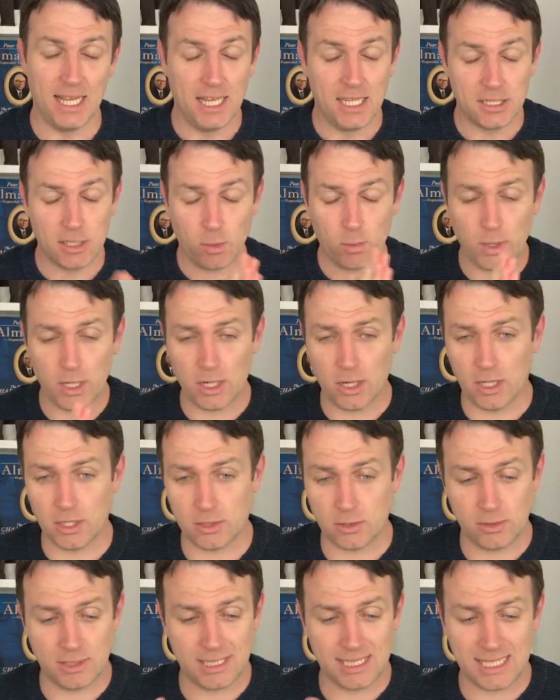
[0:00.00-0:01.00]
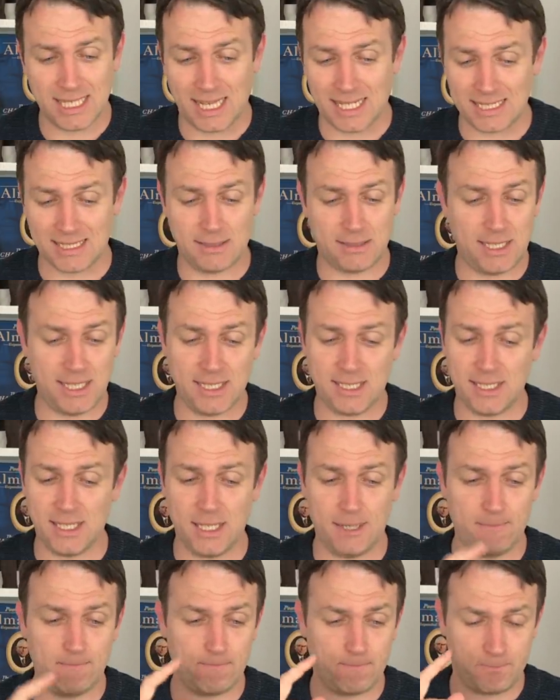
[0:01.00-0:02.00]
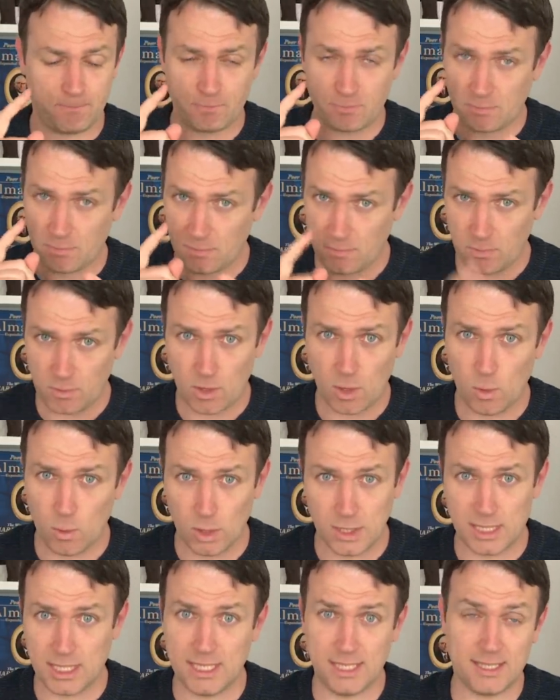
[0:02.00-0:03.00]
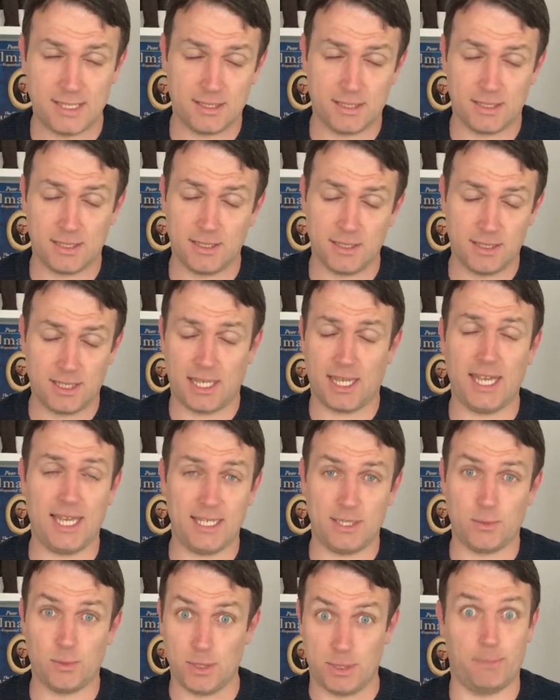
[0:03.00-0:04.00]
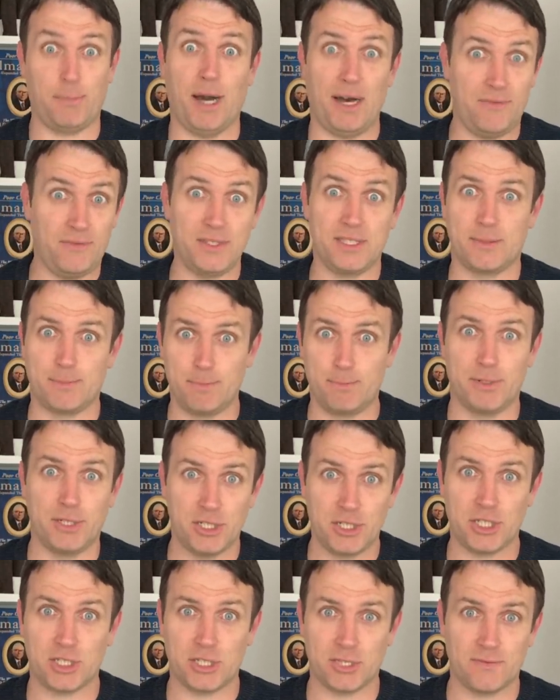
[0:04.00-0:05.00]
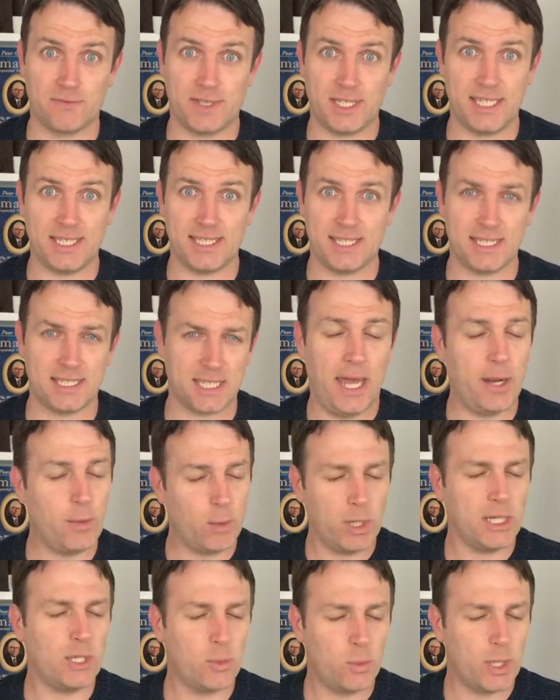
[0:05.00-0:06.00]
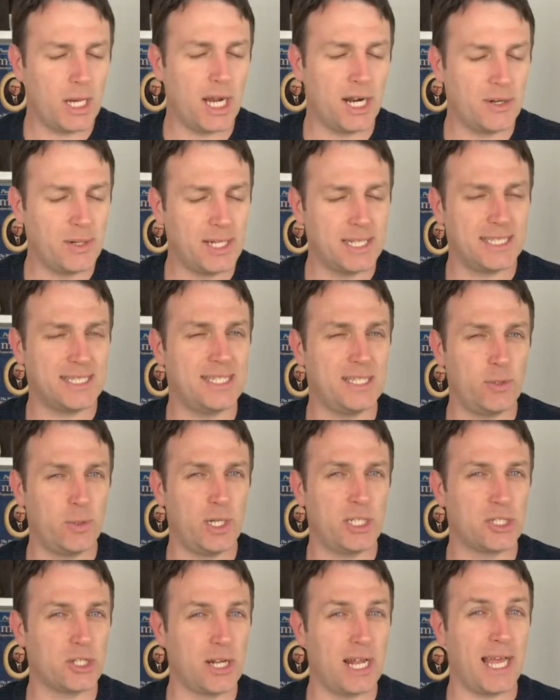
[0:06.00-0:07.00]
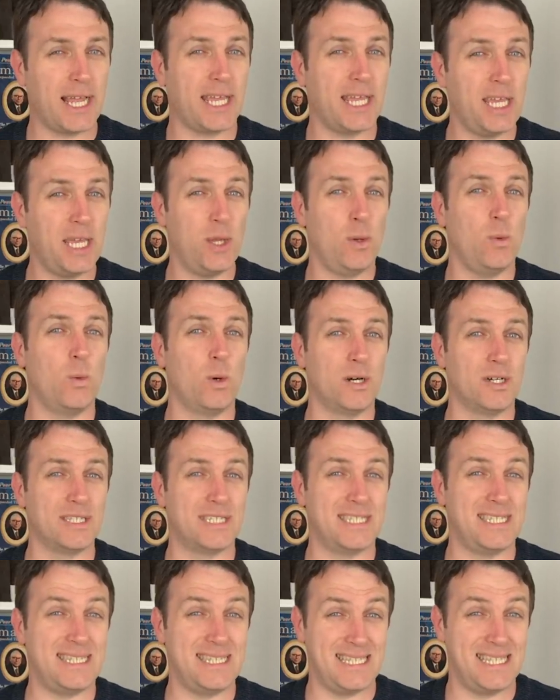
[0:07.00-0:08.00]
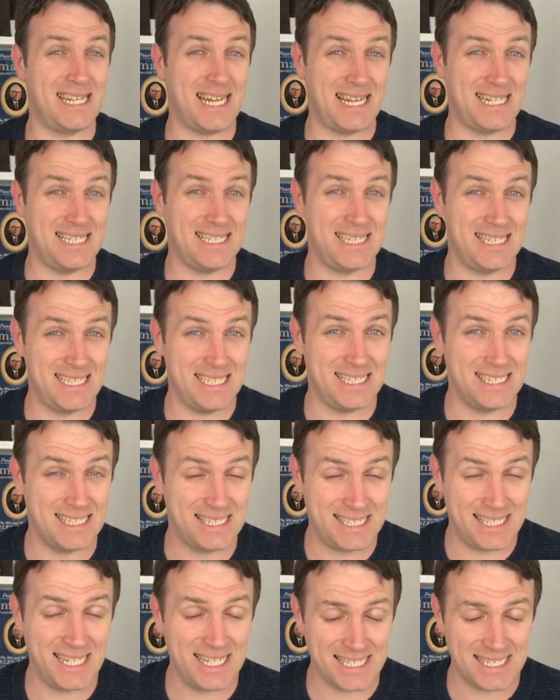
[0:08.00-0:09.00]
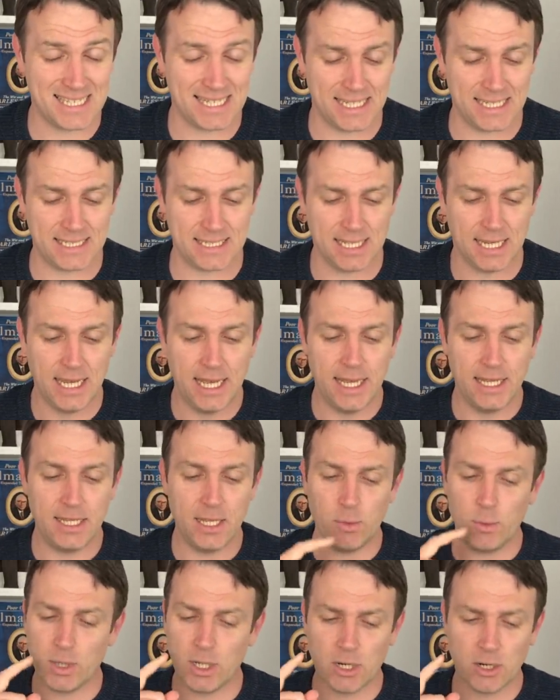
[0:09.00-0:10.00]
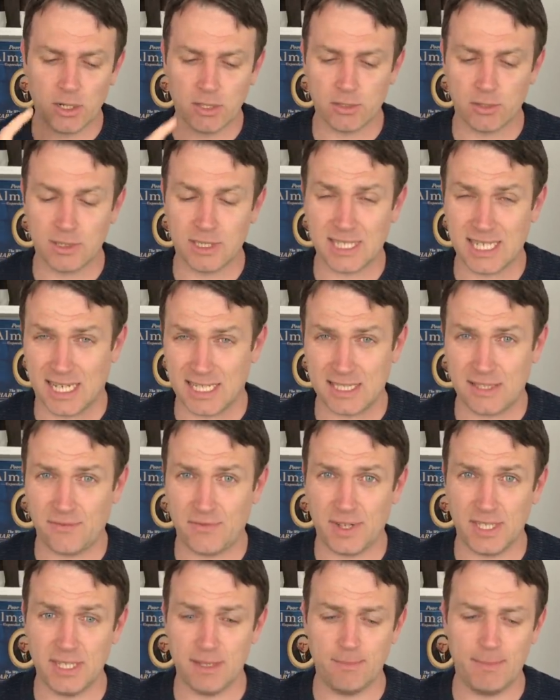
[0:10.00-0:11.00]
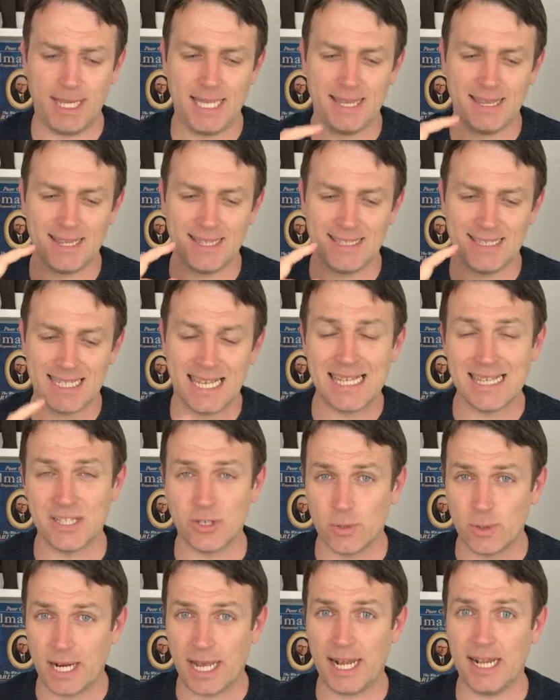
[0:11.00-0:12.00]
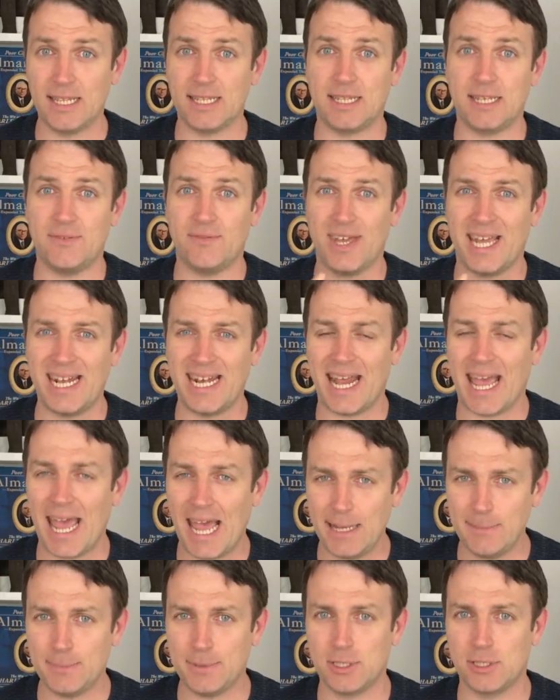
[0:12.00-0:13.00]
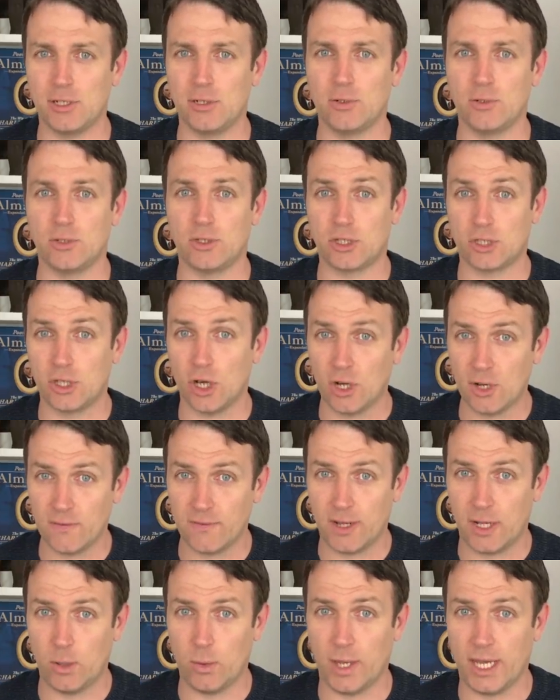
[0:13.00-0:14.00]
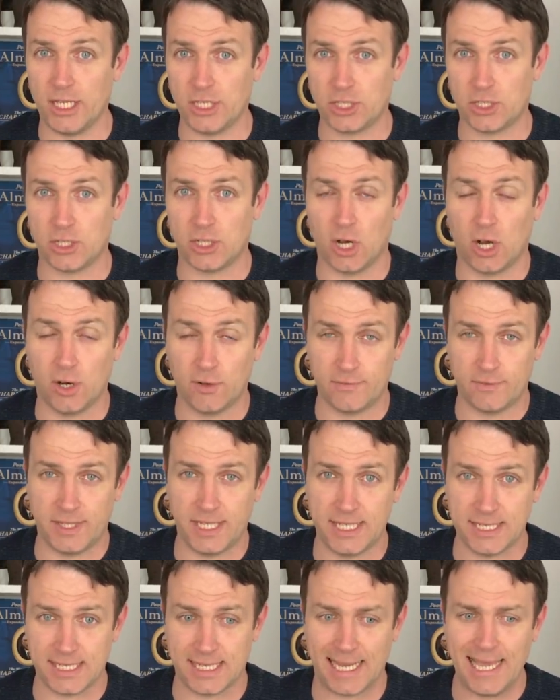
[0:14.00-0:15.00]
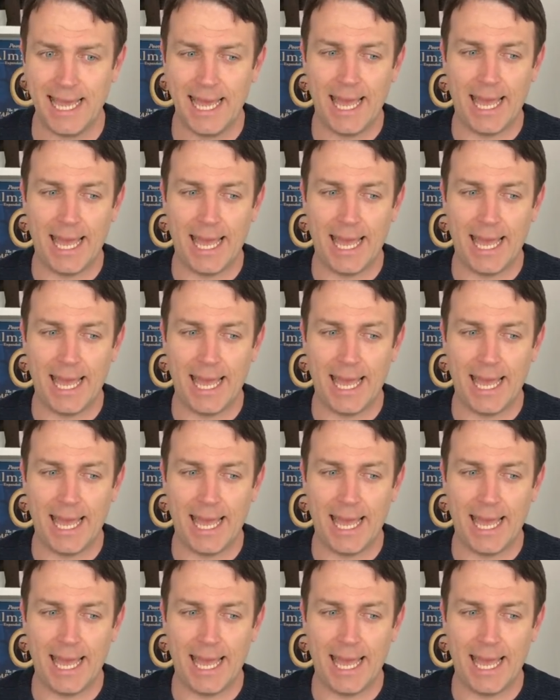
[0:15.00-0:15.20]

So we're going to discuss Disney, what is the case with Buffett's purchase of Disney, and whether we are in a situation like he was in the nineteen sixties, then we're going to discuss the fundamentals and the relative and absolute stock valuation of Disney.